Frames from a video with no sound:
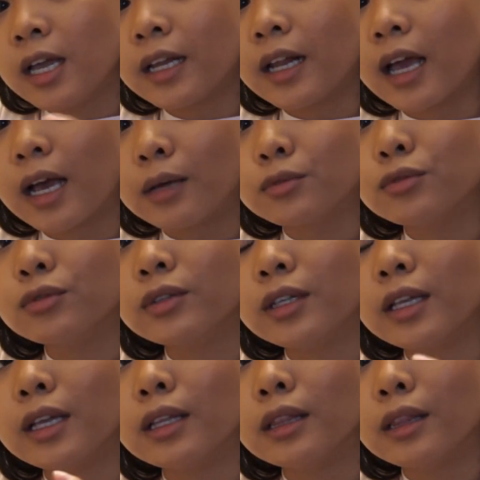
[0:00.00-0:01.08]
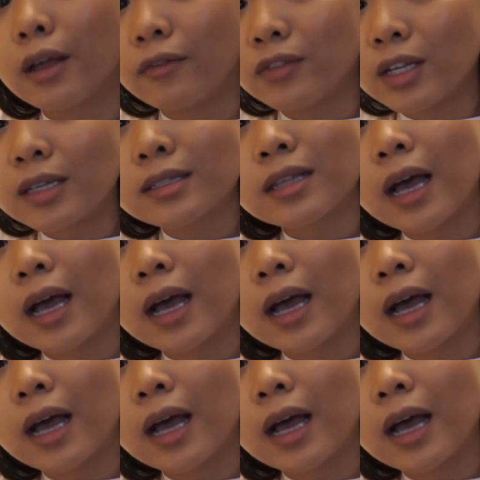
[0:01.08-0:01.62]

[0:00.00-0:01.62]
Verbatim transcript: and I absolutely love this.